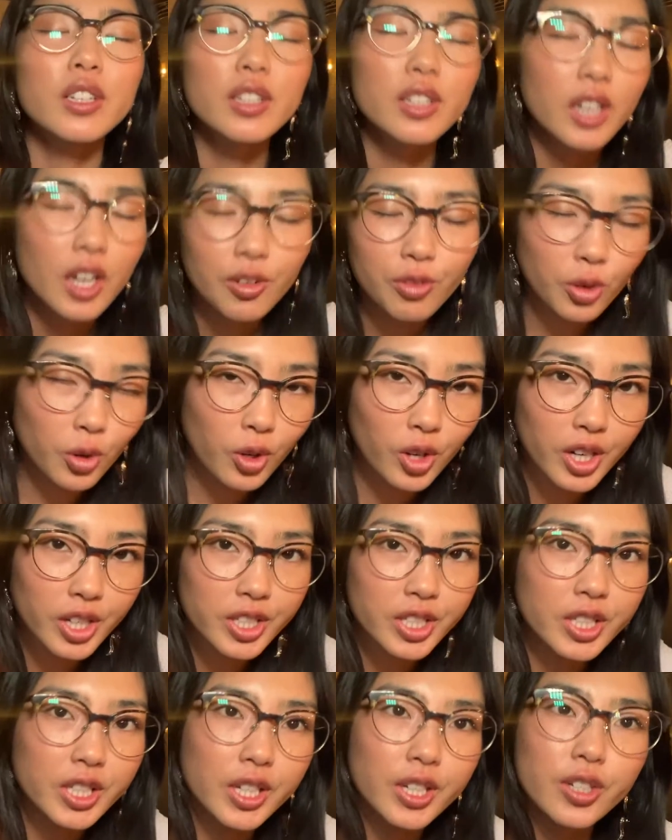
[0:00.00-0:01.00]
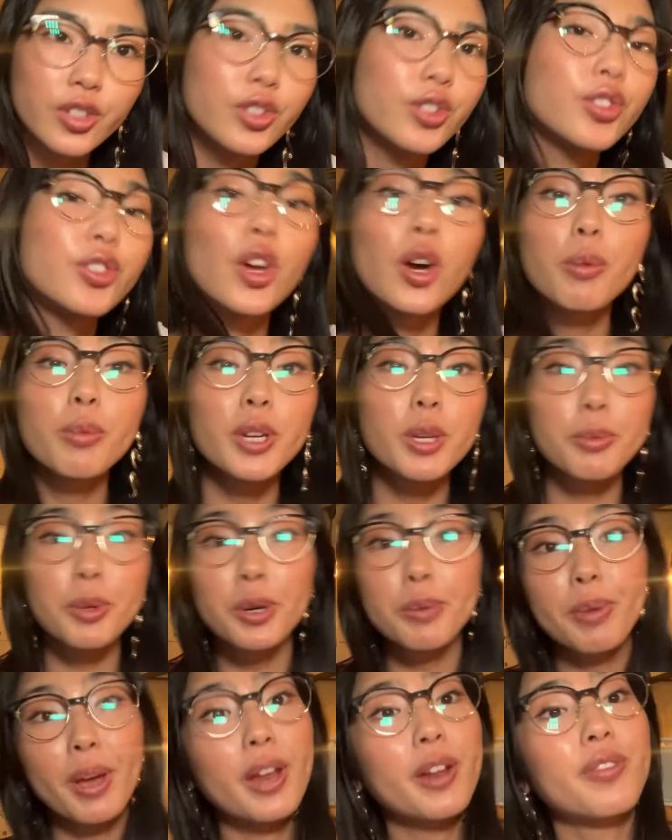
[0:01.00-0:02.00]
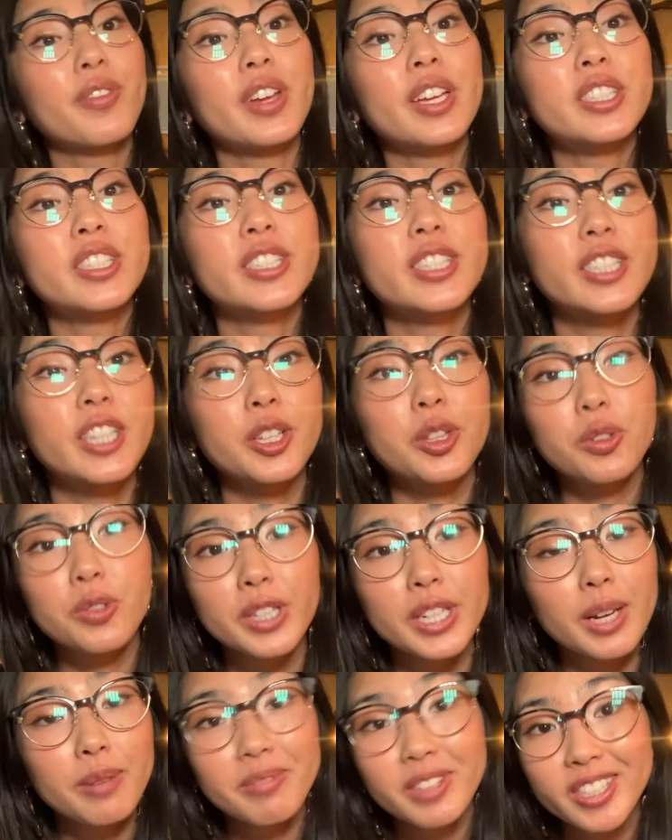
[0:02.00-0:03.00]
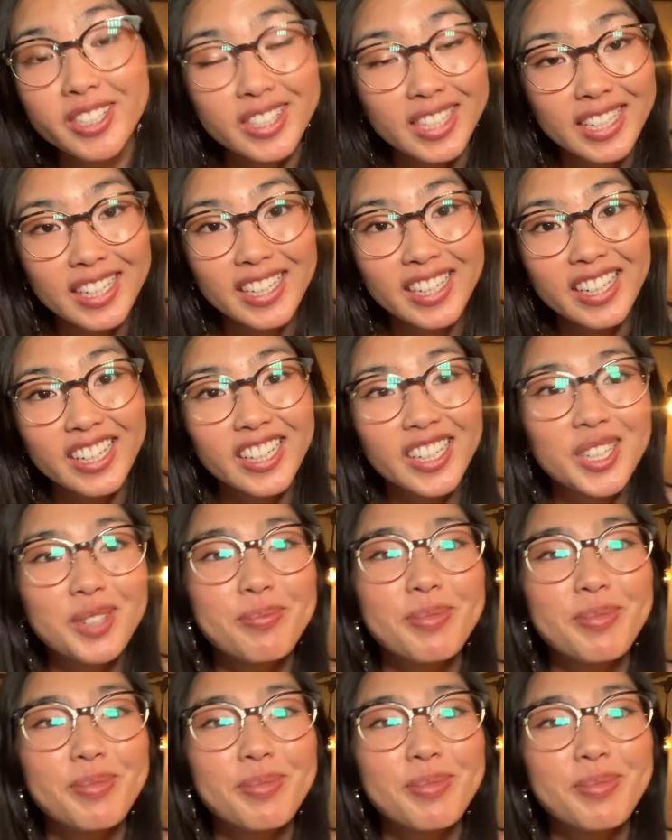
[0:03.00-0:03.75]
Of course, there's so many more benefits than the 3 I'm listing here,